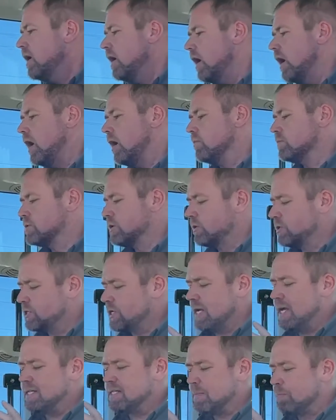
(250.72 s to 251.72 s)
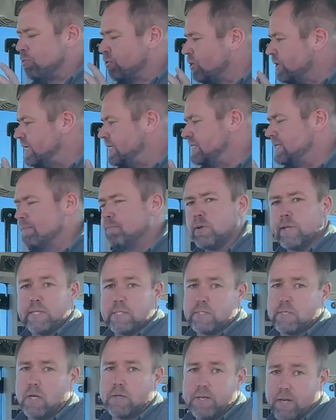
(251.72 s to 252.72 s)
Um, so it's, it's a pretty simple
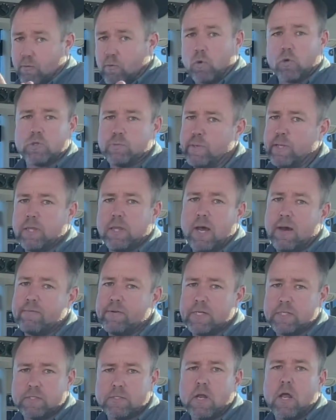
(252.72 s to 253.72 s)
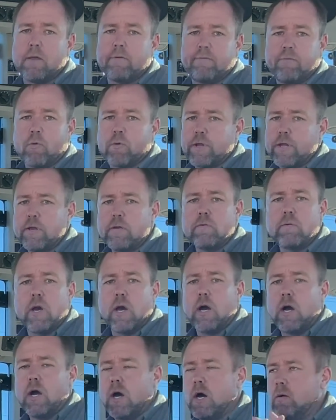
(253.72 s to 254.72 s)
install. Now, of course, we'd love to install it for you.
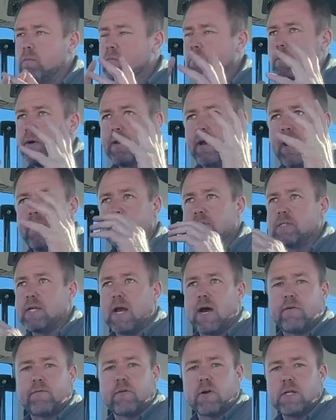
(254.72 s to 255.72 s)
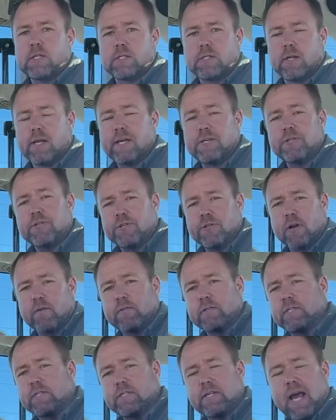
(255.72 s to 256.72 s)
Um, we obviously offer installation
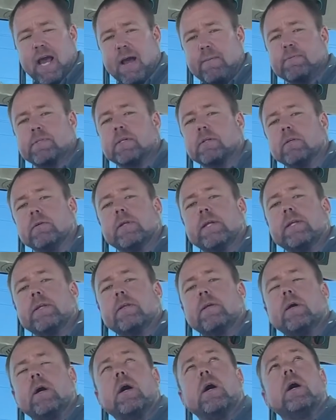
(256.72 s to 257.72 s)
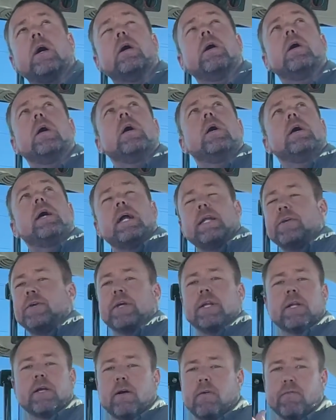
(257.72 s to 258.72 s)
services, absolutely. Uh, and you
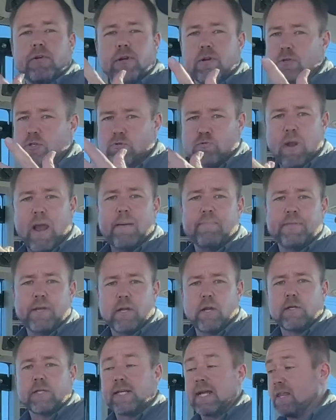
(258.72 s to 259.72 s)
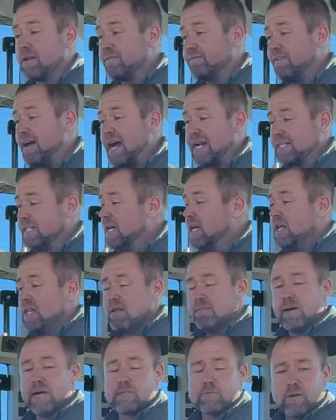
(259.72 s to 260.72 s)
can, you know, just wrap that all together. In fact,
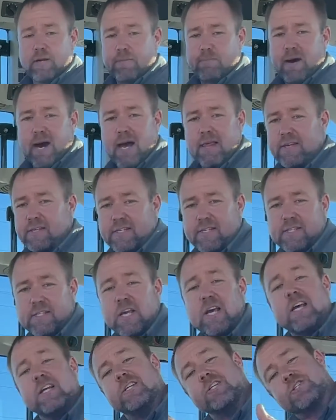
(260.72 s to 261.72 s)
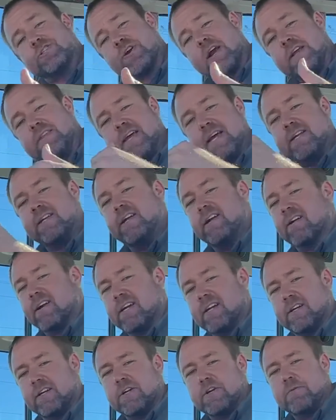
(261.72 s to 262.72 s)
the best way to buy this is just trade that Deere
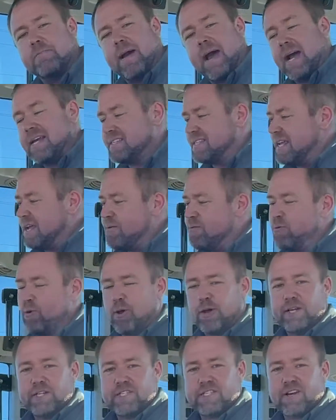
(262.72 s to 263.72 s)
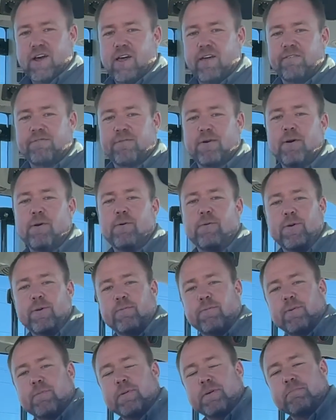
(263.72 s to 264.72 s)
in on a new Massey. We'll install it from,
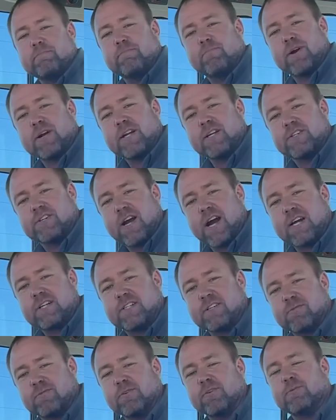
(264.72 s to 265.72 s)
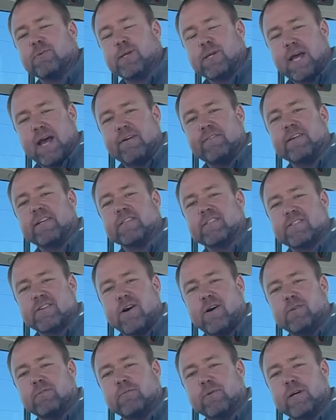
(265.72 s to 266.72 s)
when, when we bring your tractor, we'll, we'll have it
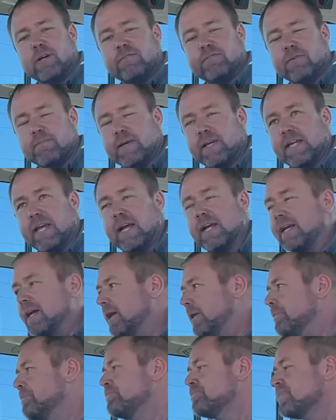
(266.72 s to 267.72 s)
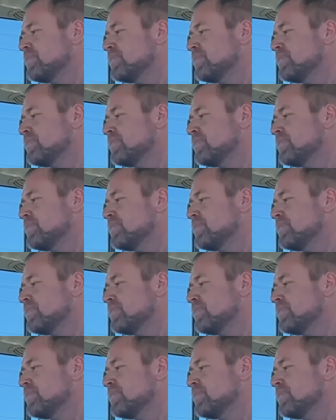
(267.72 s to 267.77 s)
installed uh, from the get-go.